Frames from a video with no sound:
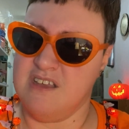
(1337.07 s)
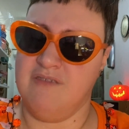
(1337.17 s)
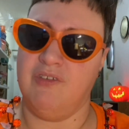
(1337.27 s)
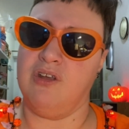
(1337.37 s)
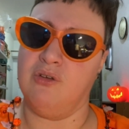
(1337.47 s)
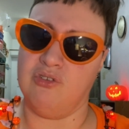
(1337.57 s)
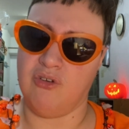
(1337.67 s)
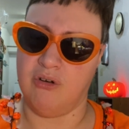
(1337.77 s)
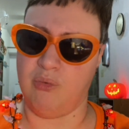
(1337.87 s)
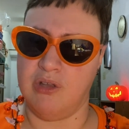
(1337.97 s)
video's
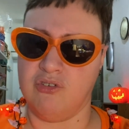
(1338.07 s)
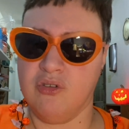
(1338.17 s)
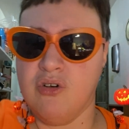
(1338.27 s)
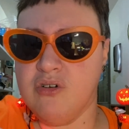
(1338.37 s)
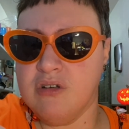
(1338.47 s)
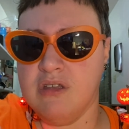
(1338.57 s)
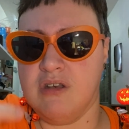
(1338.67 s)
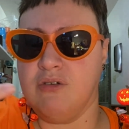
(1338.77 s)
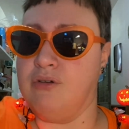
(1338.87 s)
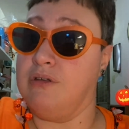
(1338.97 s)
gone way too long, and
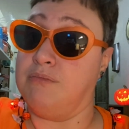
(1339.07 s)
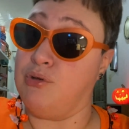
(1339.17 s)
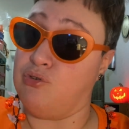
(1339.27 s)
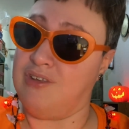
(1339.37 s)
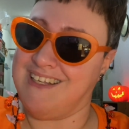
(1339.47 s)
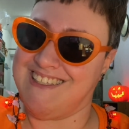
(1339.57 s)
I'll go ahead and post it.